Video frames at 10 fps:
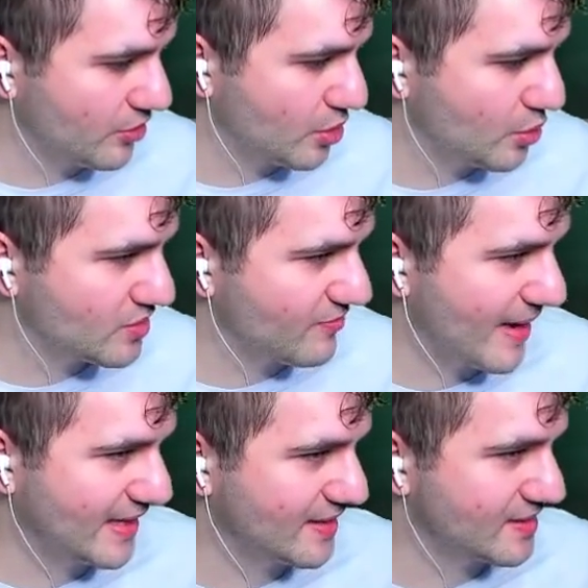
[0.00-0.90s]
use of my
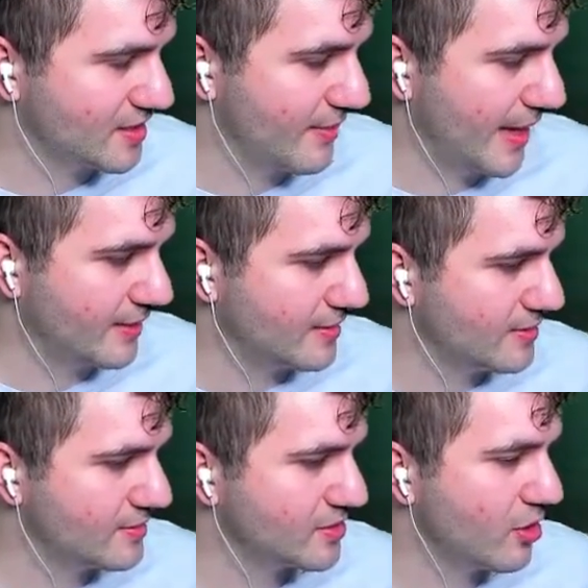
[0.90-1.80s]
Gix's command,
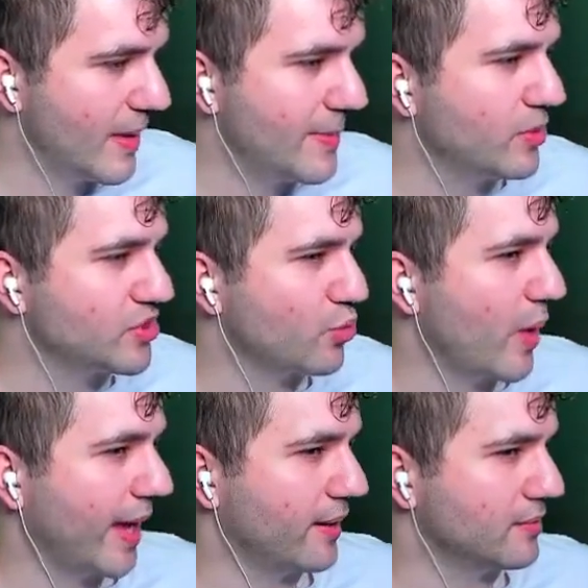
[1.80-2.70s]
so maybe we just wait.